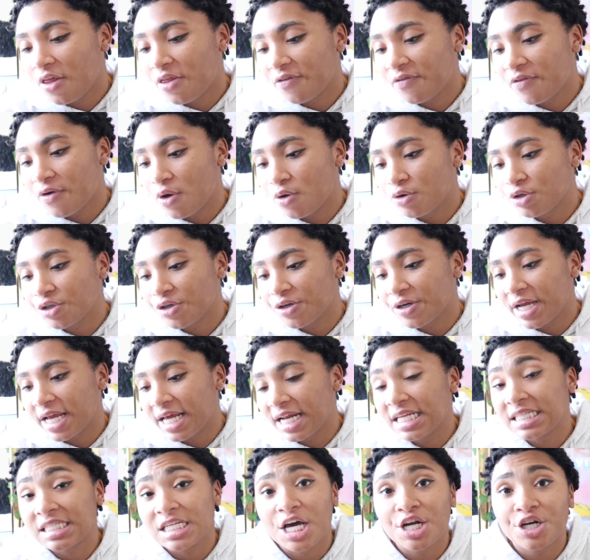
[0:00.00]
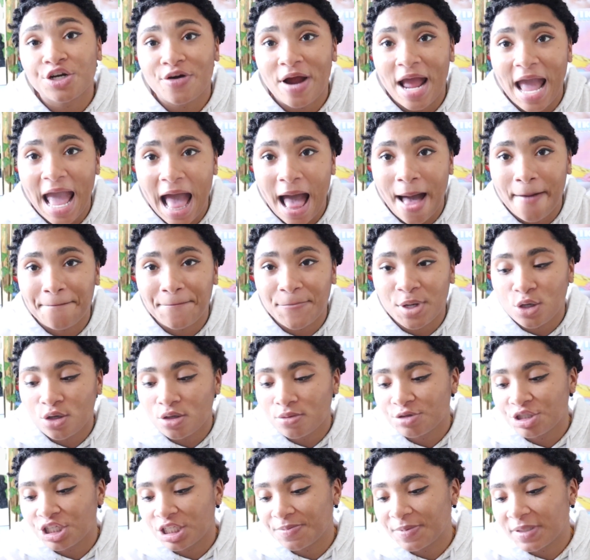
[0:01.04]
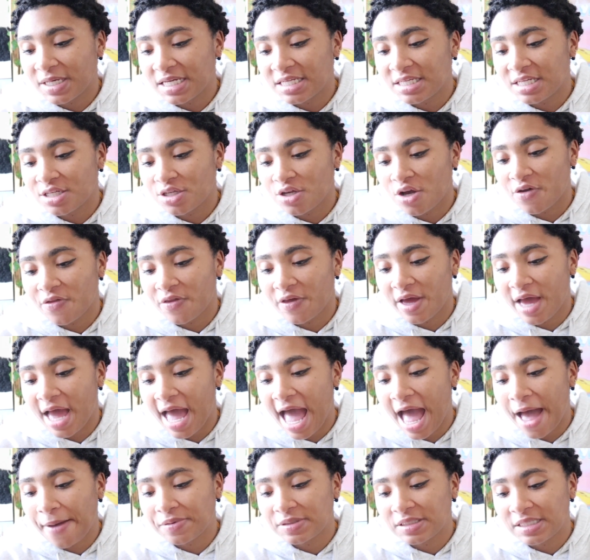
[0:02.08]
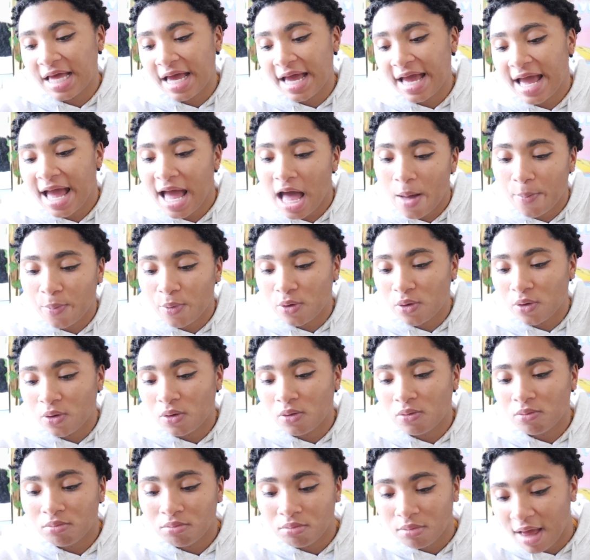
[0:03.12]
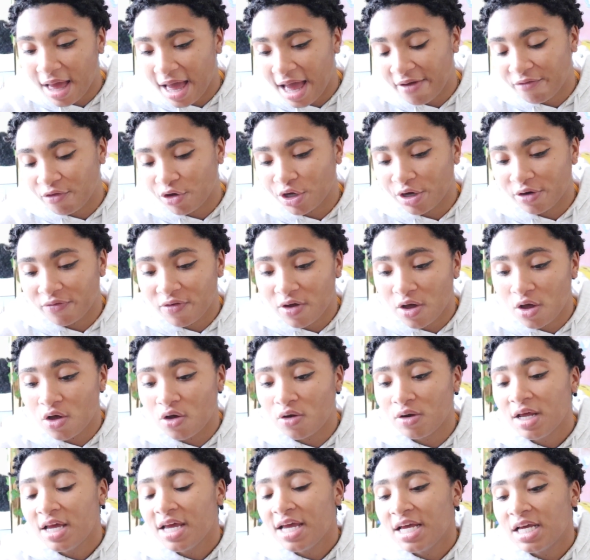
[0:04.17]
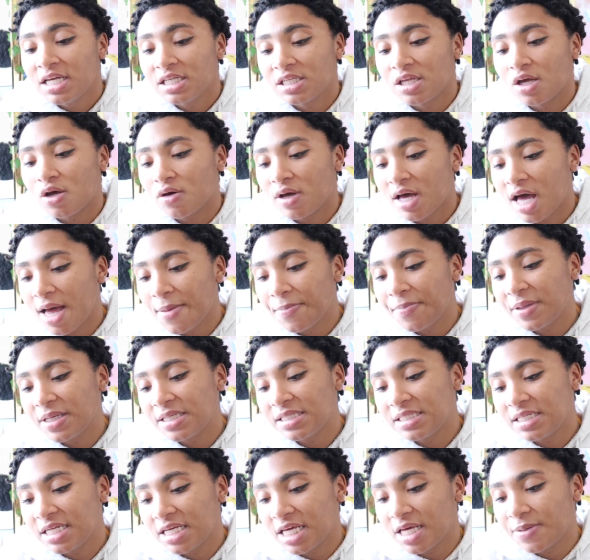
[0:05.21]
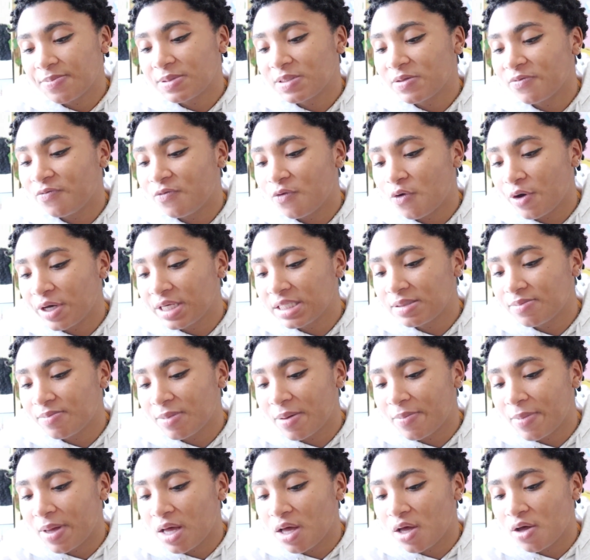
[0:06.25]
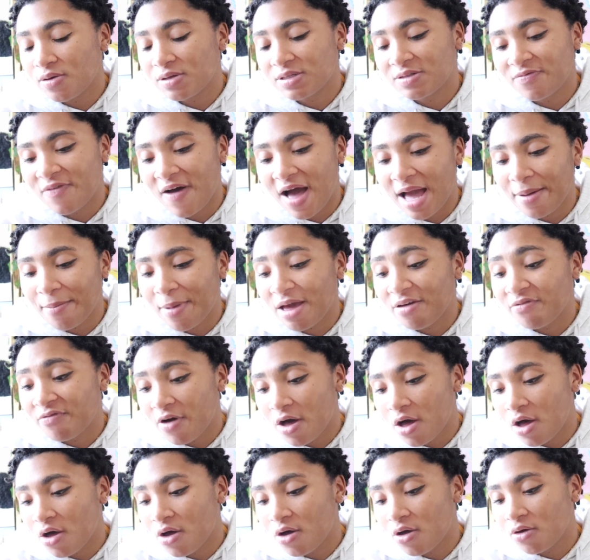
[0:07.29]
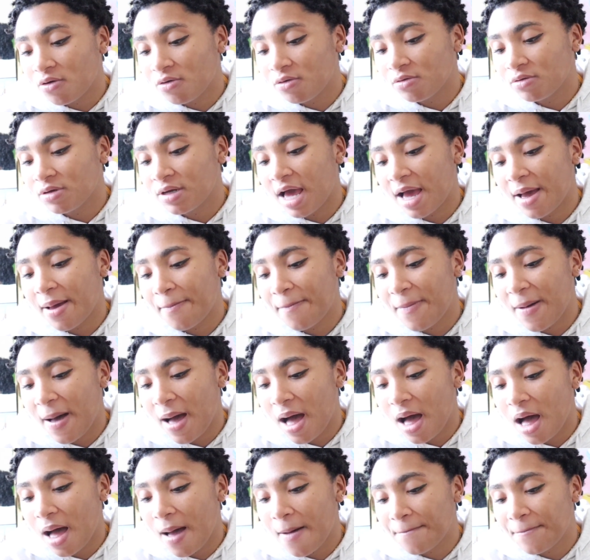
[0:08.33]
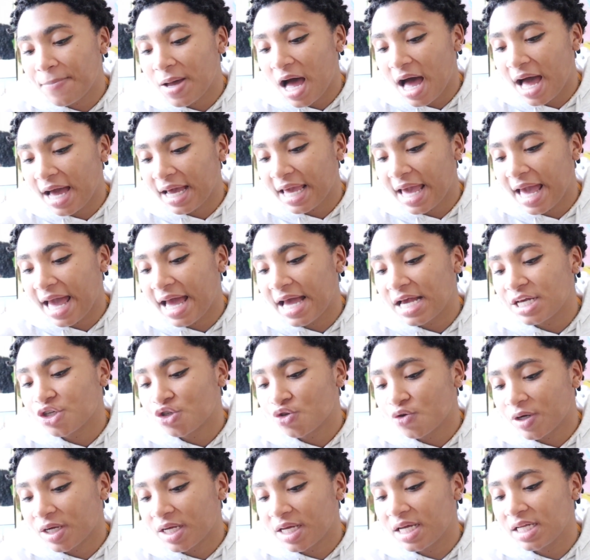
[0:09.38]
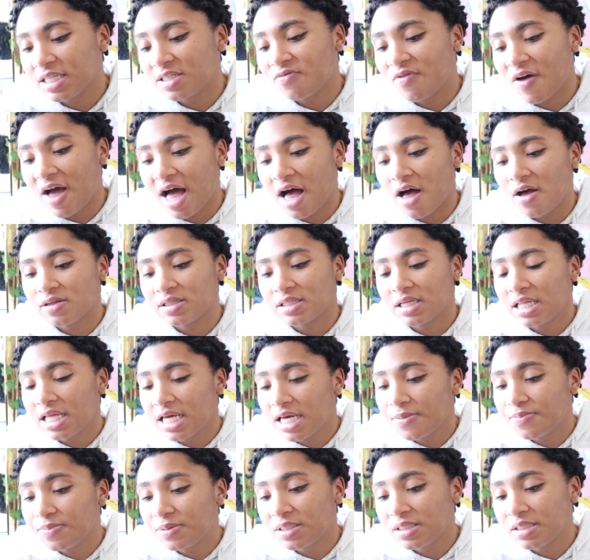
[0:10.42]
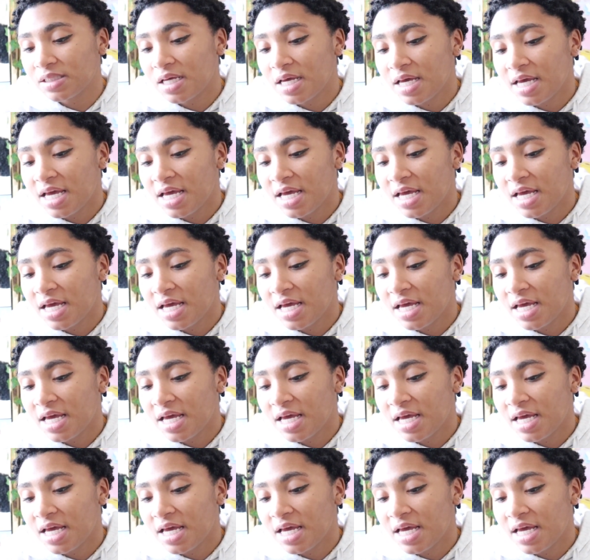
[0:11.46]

folder, and it's under Apple, just because these are the apps that Apple have on your phone. So Compass, Tips, Voice Memos, Find My Phone, Podcast, Shortcuts, Files, Clips,